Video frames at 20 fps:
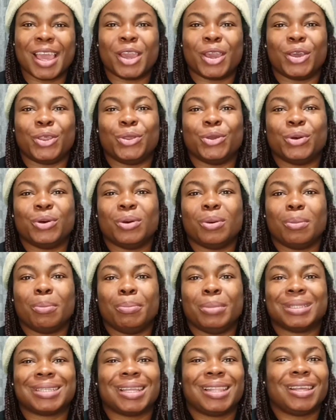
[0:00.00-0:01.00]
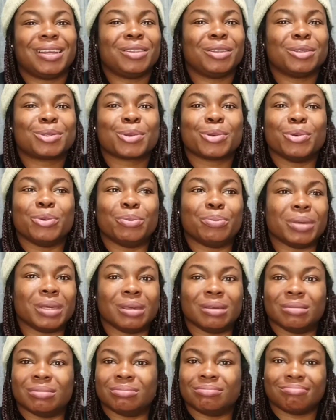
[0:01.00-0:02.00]
You know, miscellaneous could
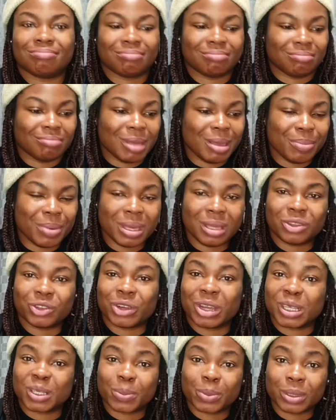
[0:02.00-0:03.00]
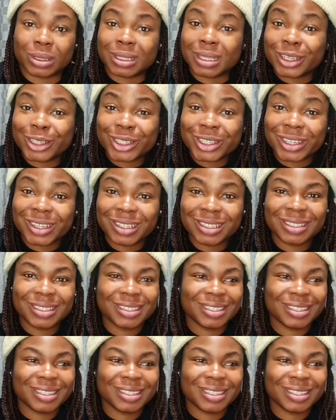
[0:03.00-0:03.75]
be maybe transportation,